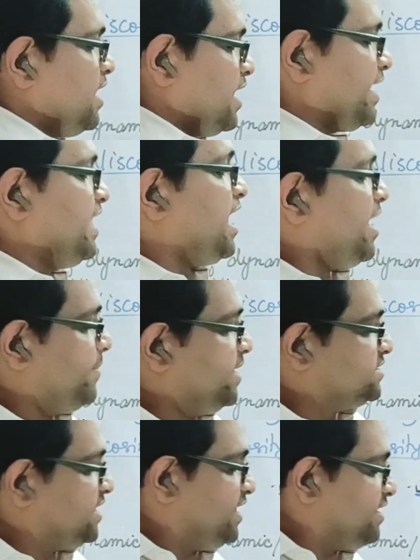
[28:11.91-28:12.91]
Again I am
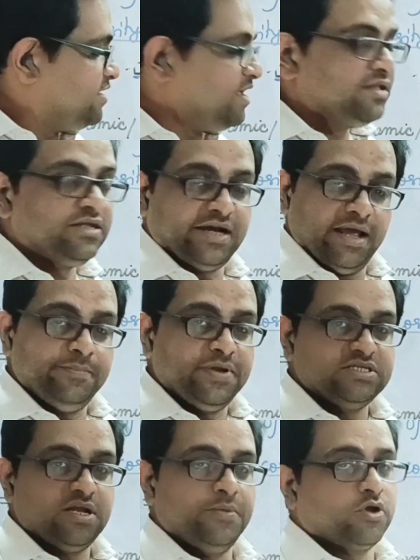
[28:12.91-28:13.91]
mentioning here the
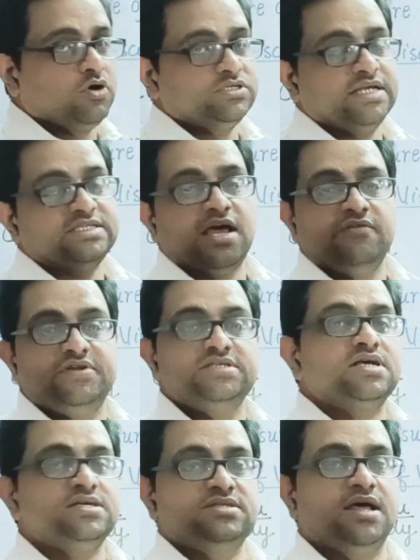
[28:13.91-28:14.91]
temperature because, as I have
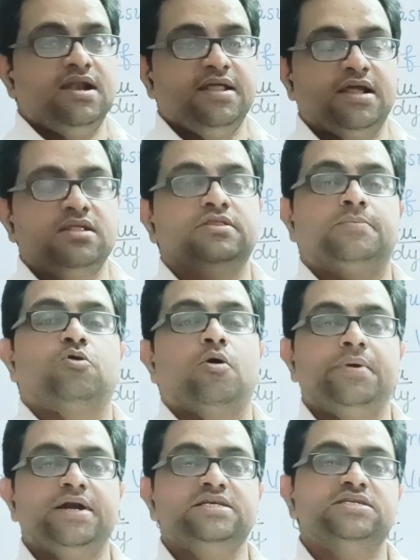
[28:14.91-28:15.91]
discussed earlier, the
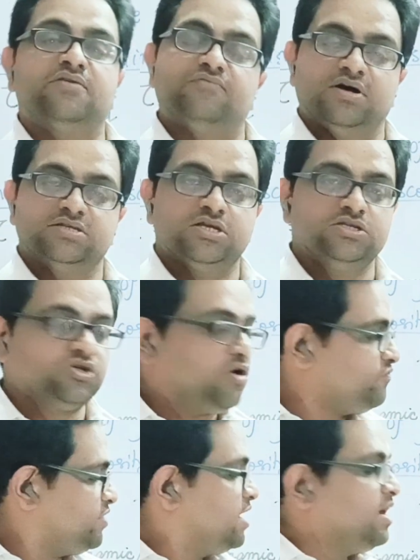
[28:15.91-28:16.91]
properties are functions
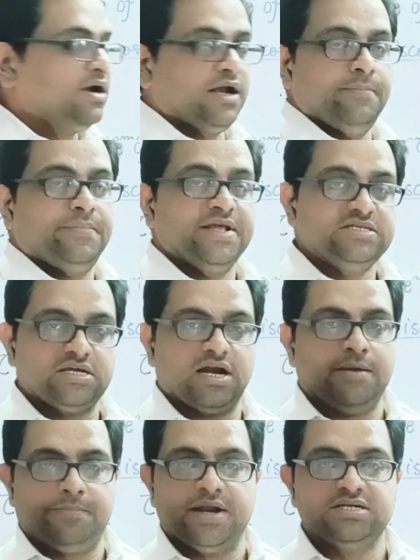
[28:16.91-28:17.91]
of temperature
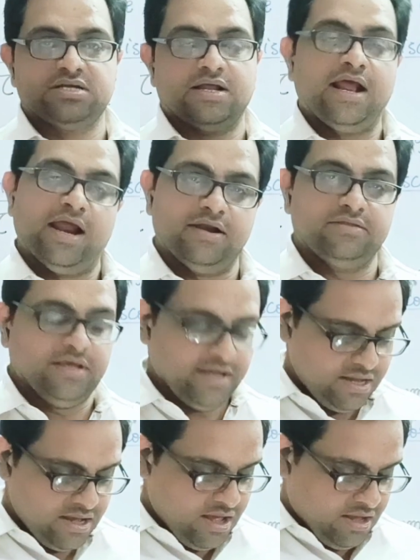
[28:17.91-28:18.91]
and pressure, and
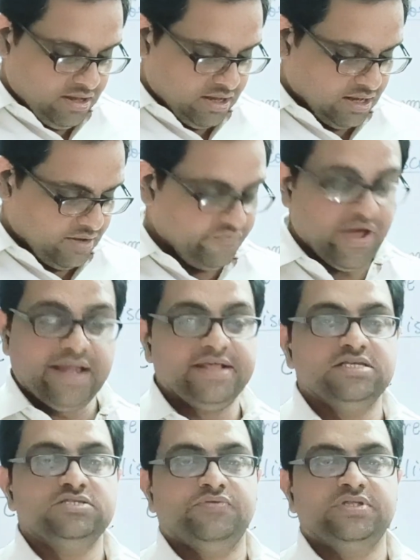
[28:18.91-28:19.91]
they
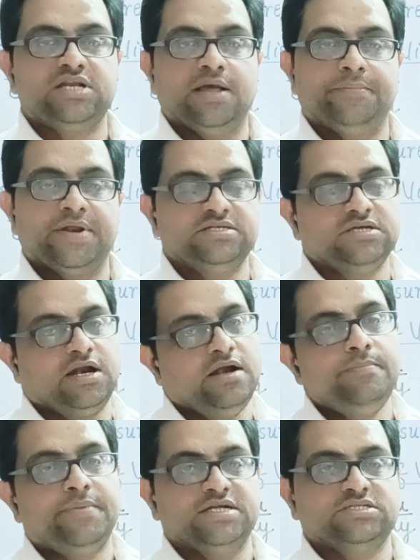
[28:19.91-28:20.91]
varies with temperature
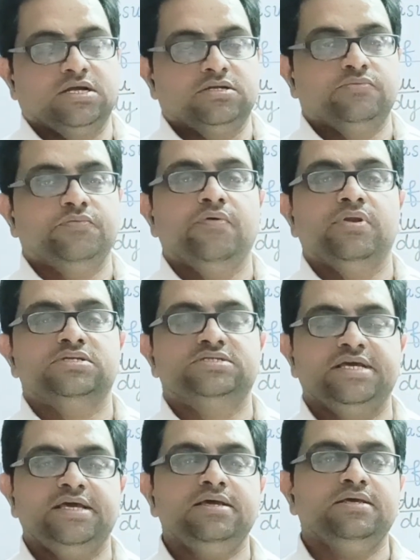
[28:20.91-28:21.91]
and pressure. We will
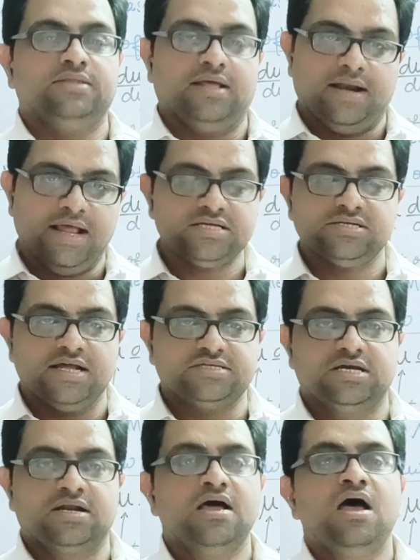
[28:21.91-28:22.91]
see in the next
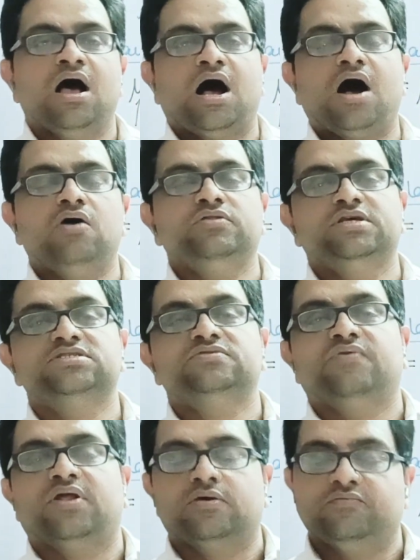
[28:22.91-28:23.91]
lecture how this
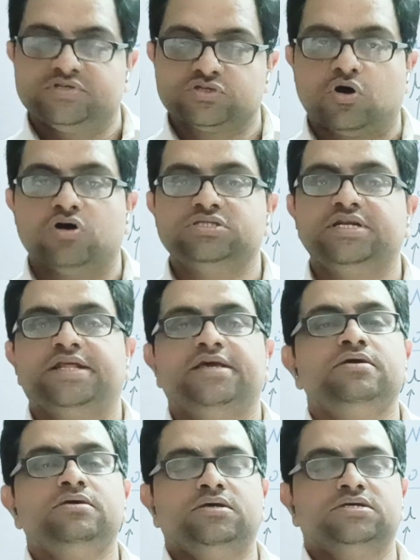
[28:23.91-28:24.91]

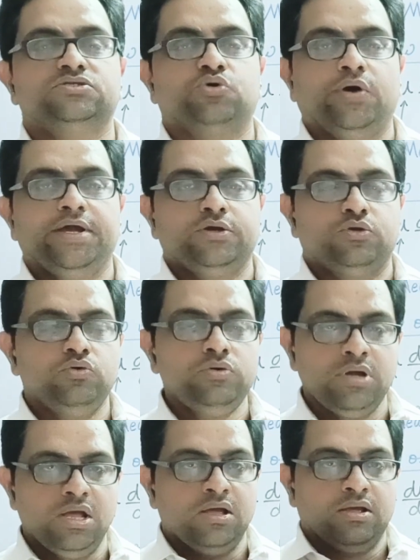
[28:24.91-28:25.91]
viscosity is going
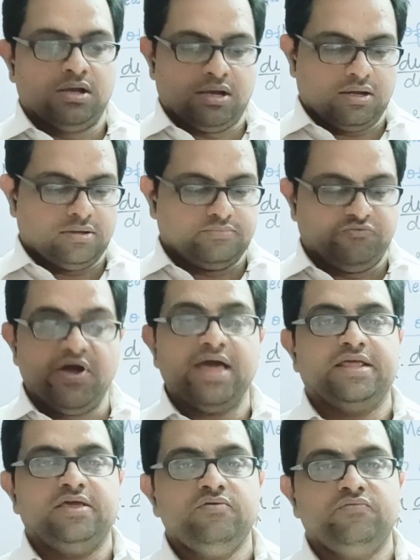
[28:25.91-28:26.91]
to
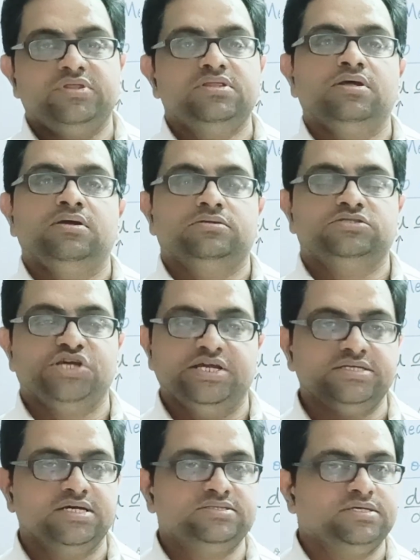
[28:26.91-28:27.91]
vary with
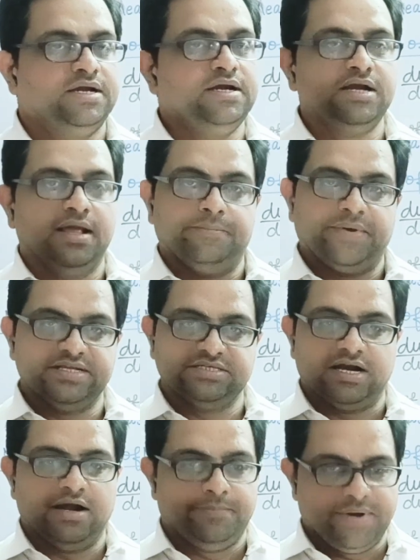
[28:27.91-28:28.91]
changes in
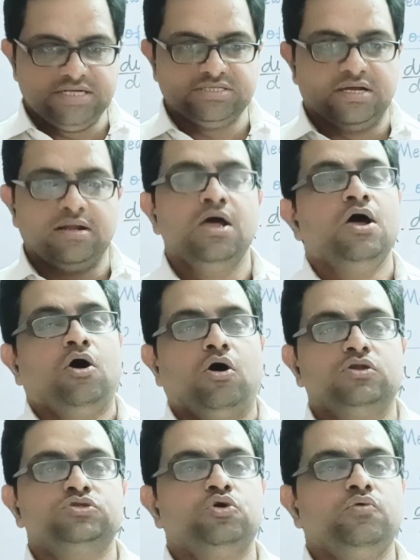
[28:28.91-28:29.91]
temperature and pressure.
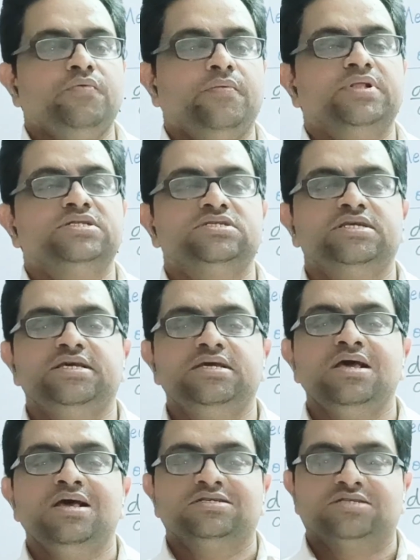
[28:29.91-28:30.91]
Also we will
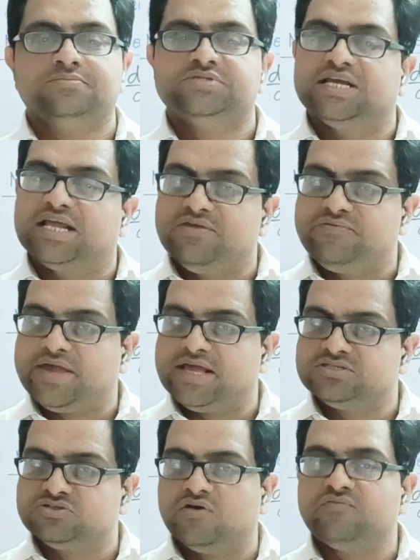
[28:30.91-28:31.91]
see some
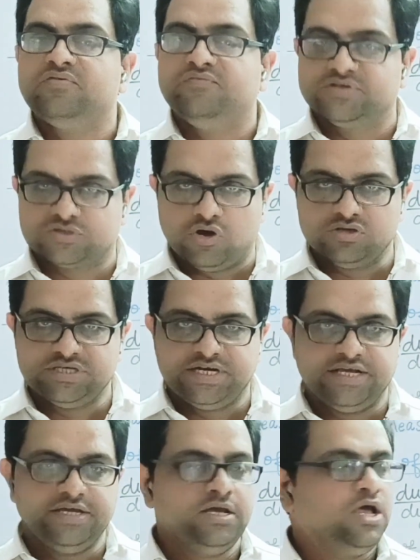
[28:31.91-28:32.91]
significance of
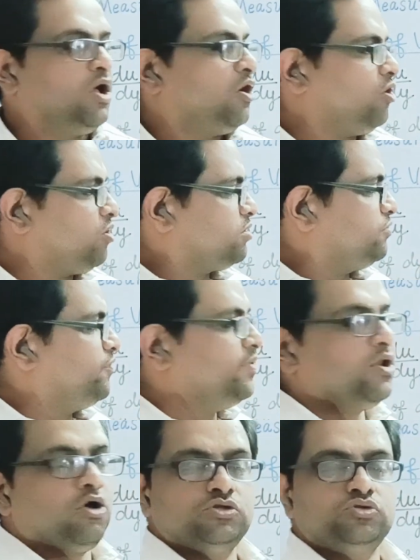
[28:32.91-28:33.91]
viscosity, or we
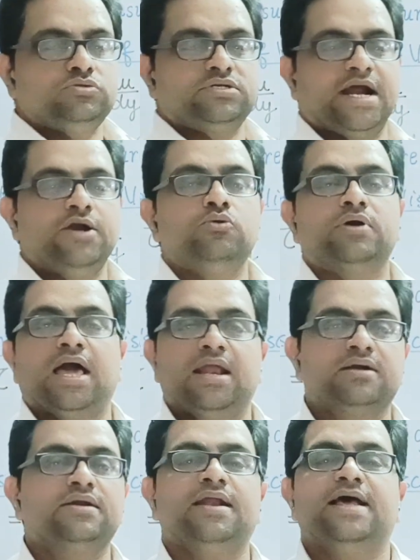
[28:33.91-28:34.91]
will also try to
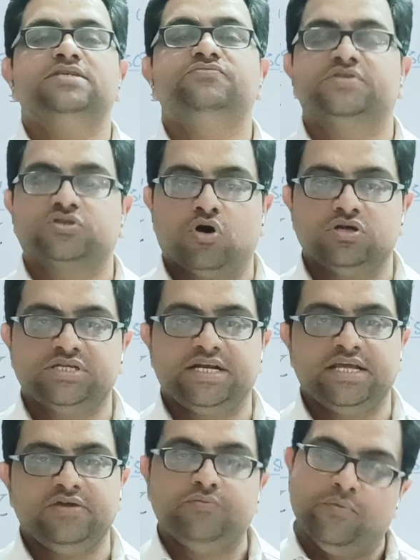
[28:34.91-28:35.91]
characterize viscosity.